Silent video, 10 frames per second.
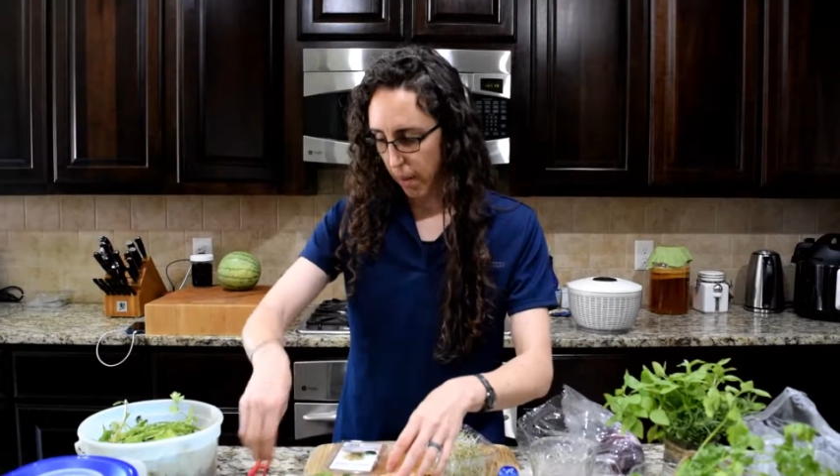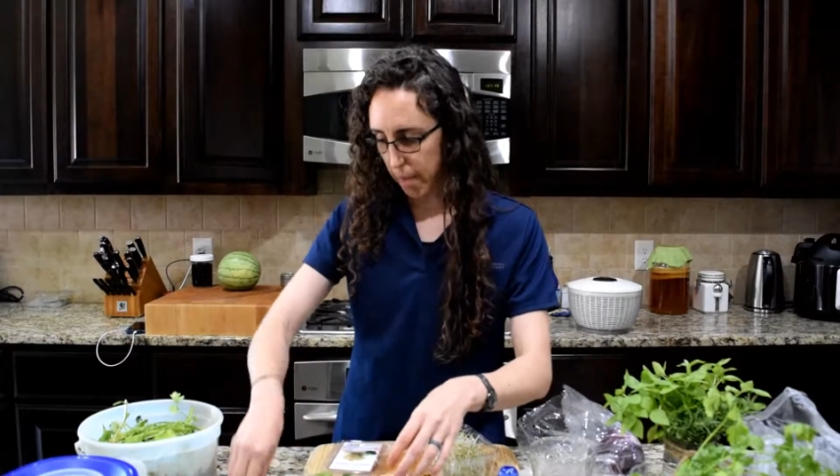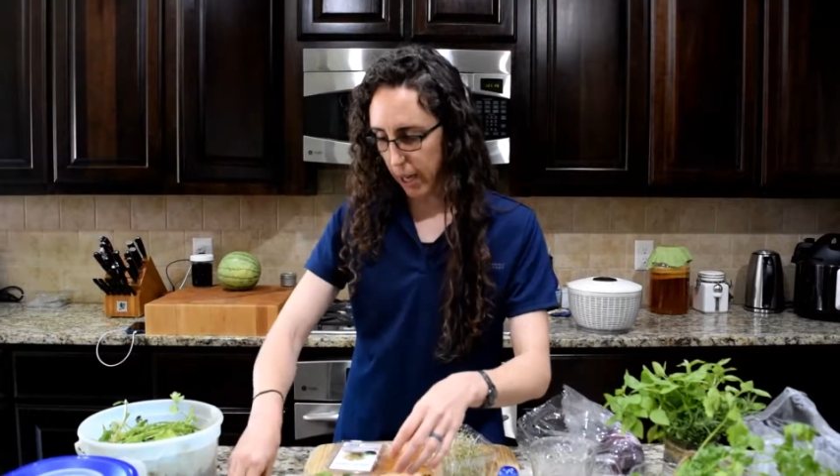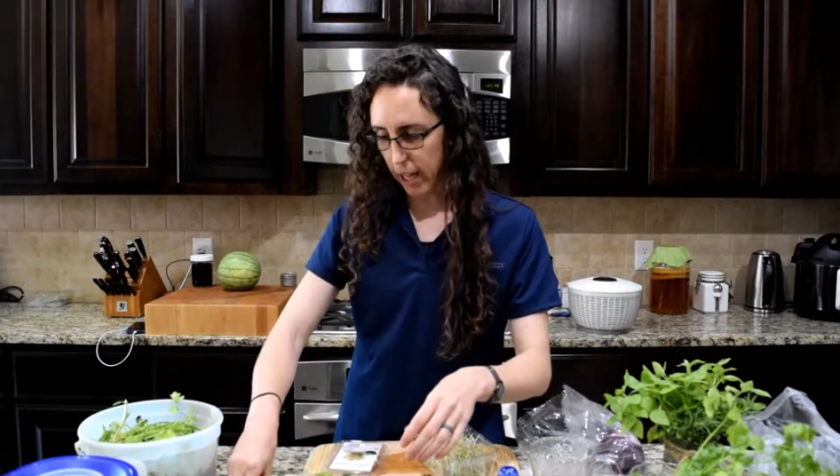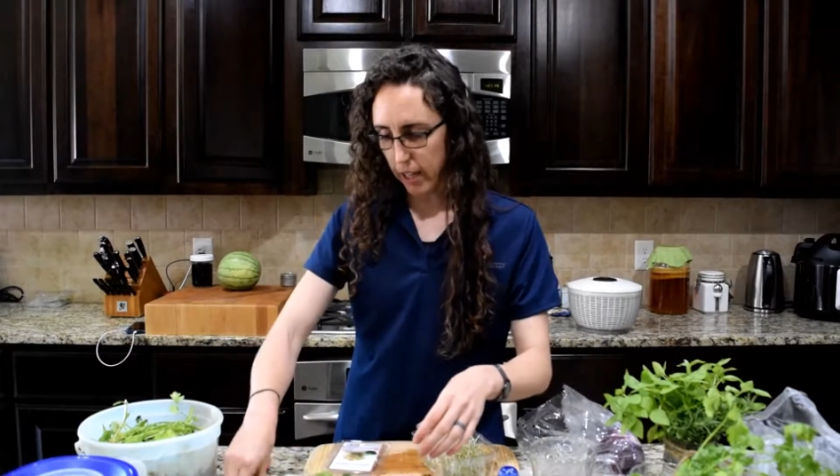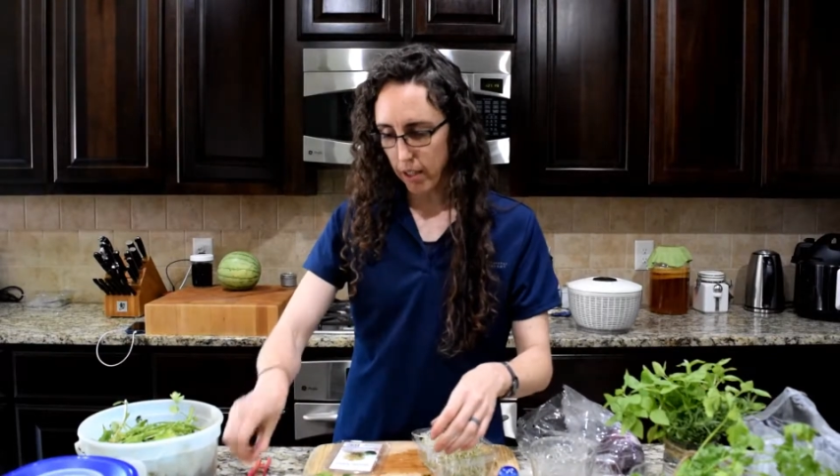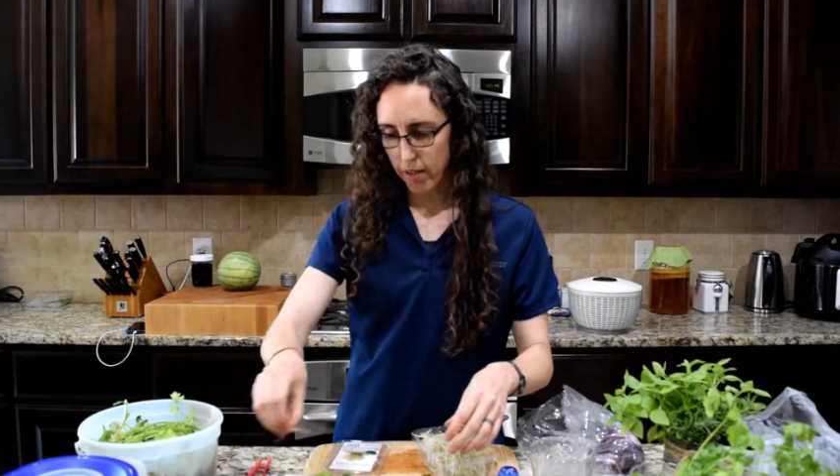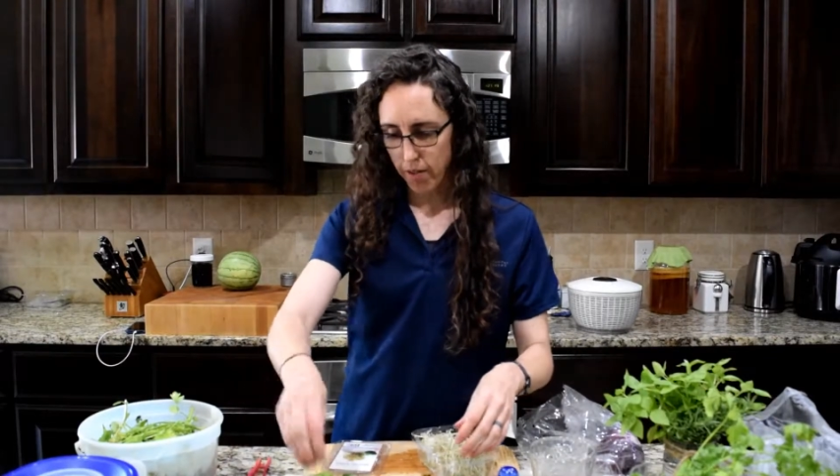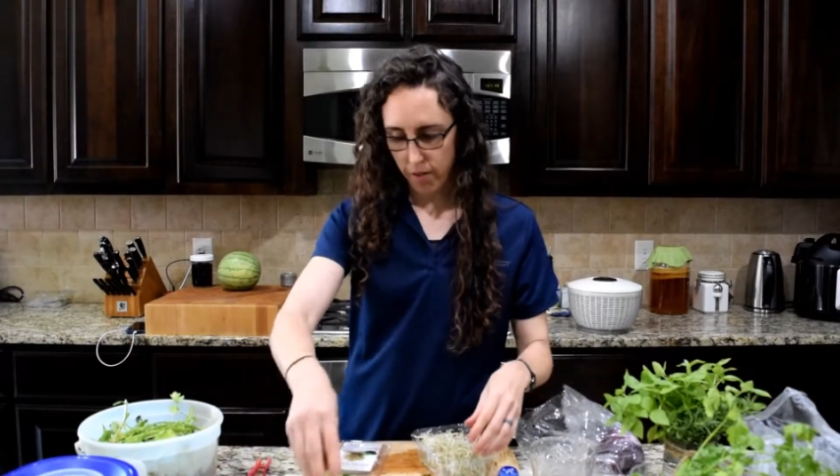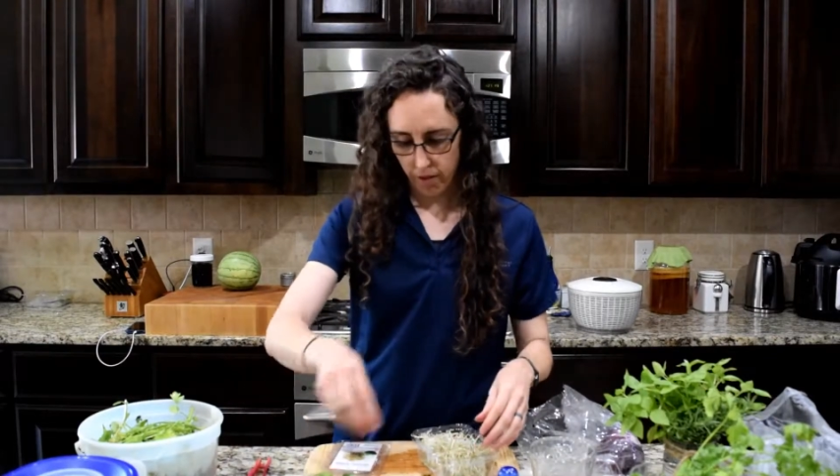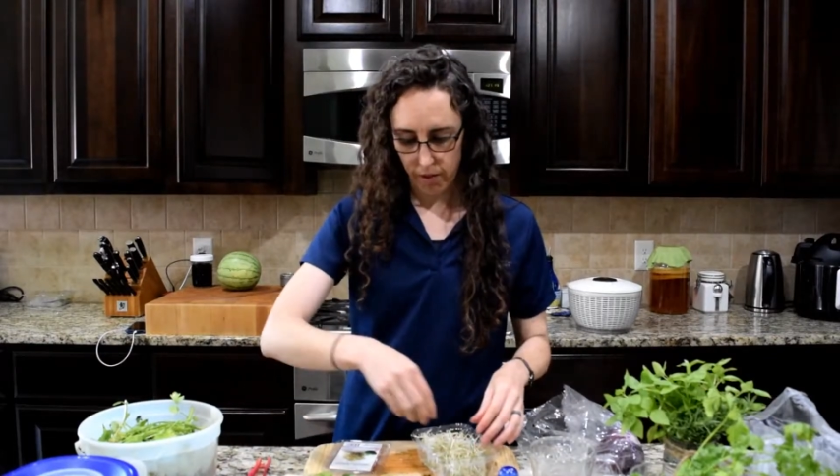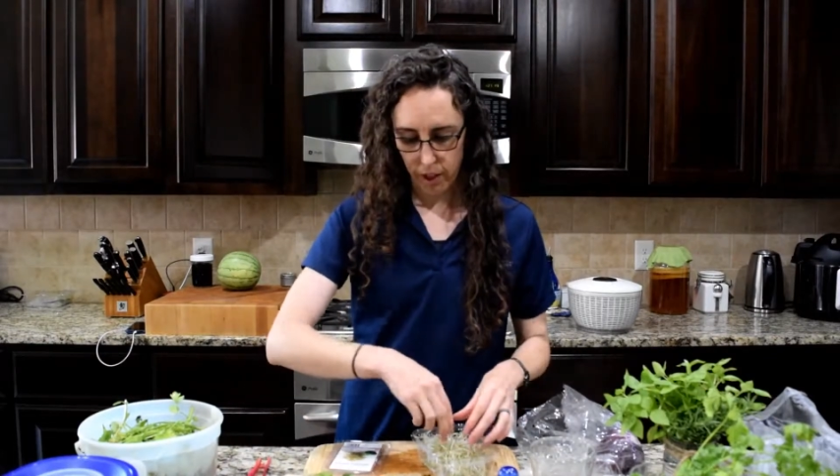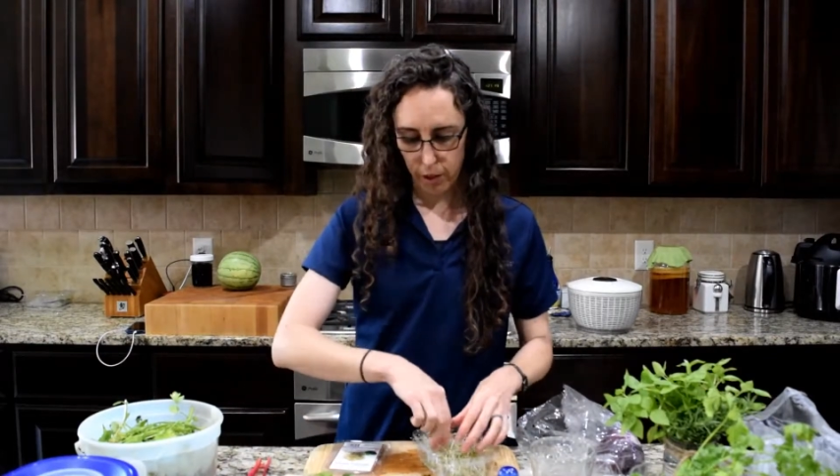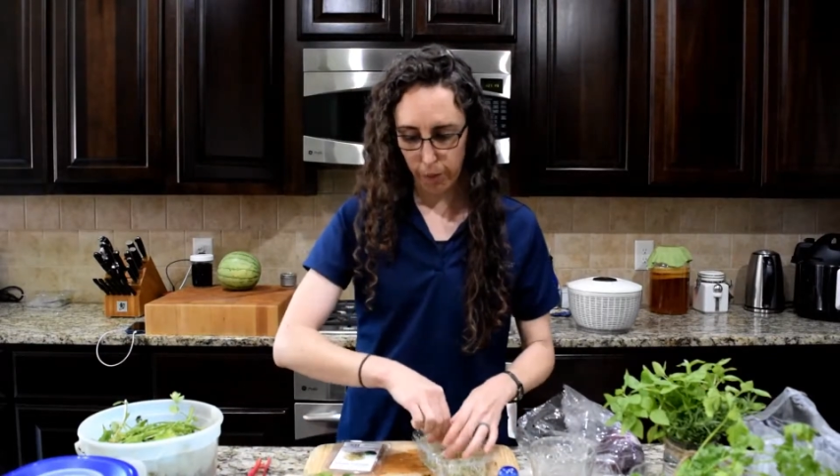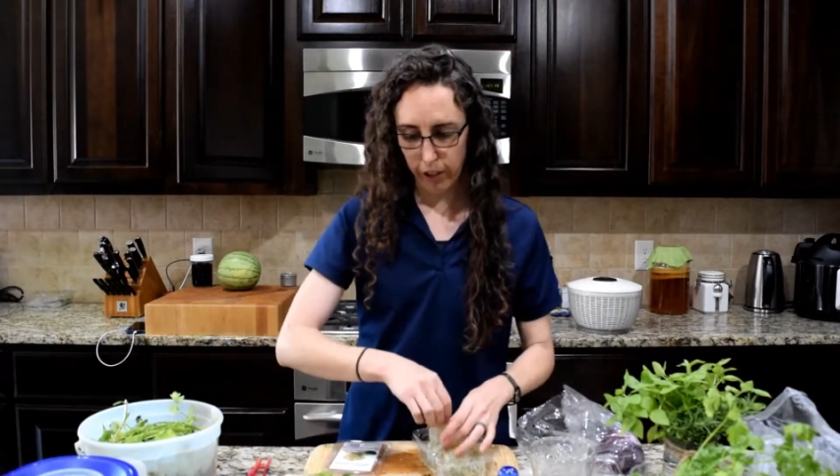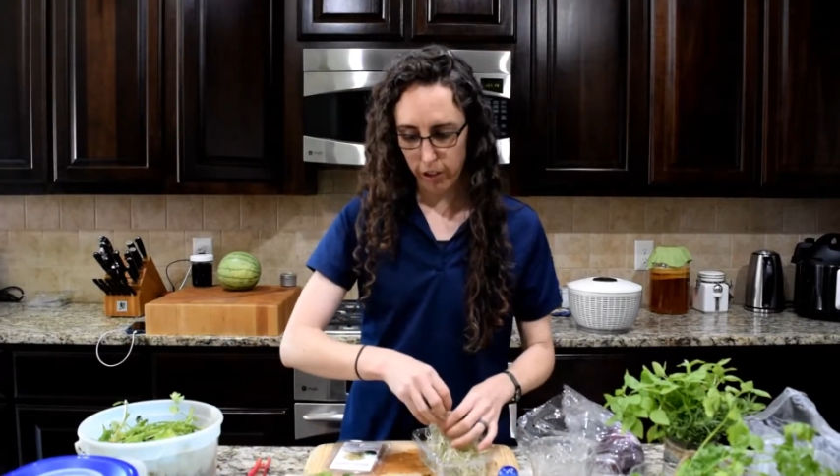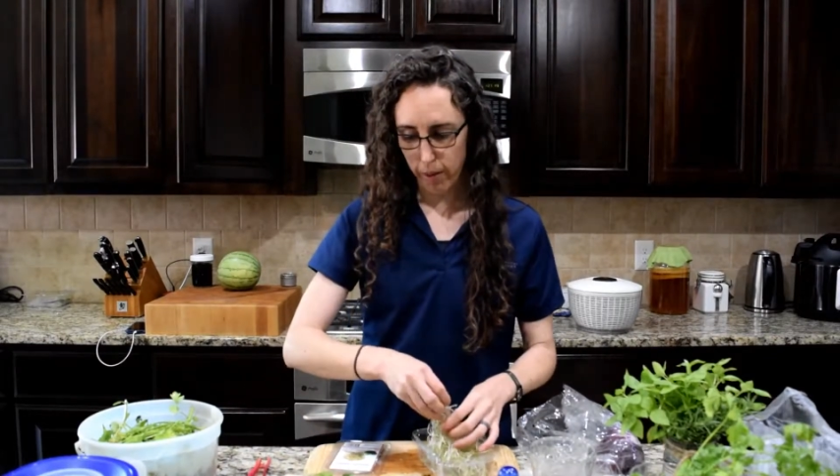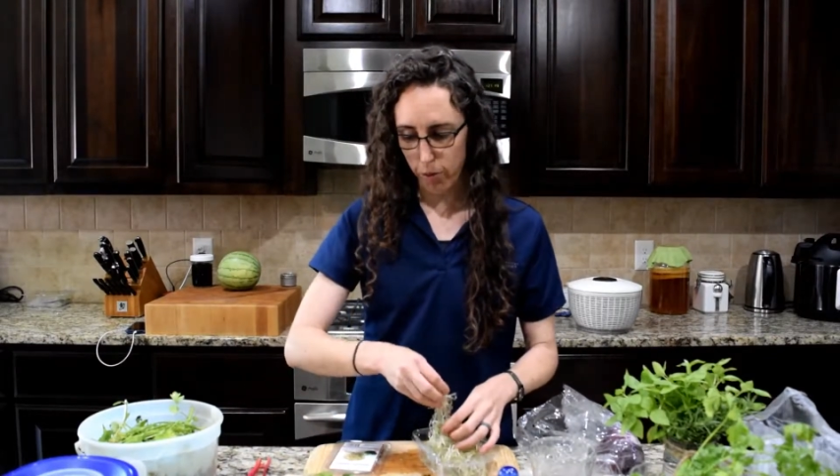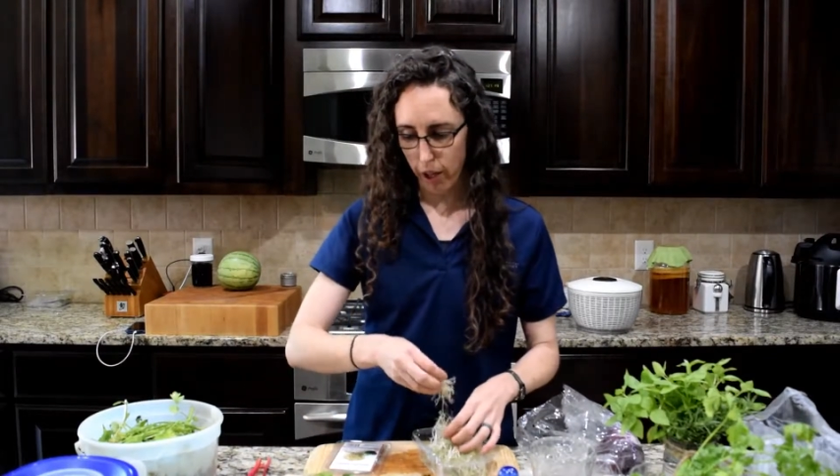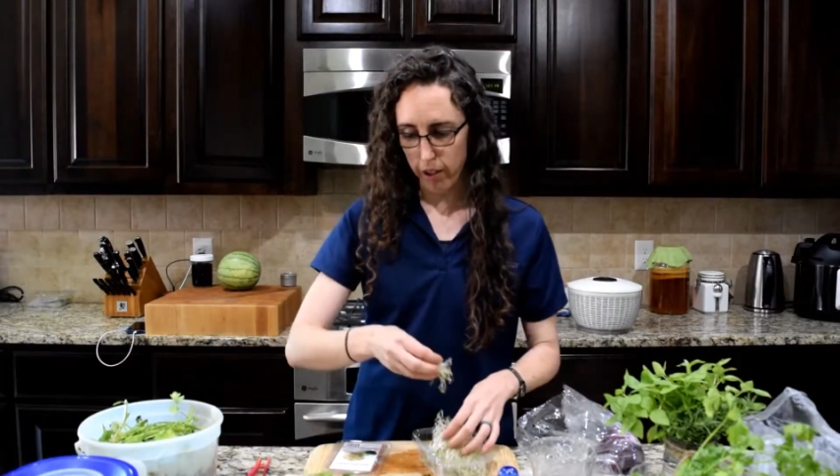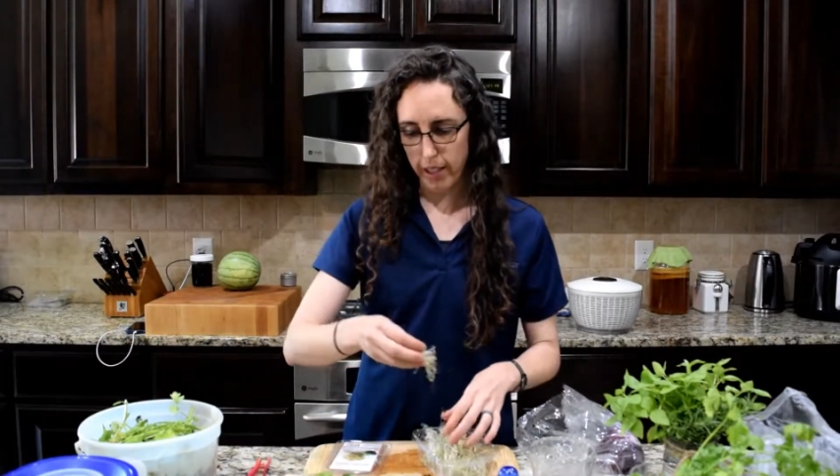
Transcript: But sprinkle them throughout the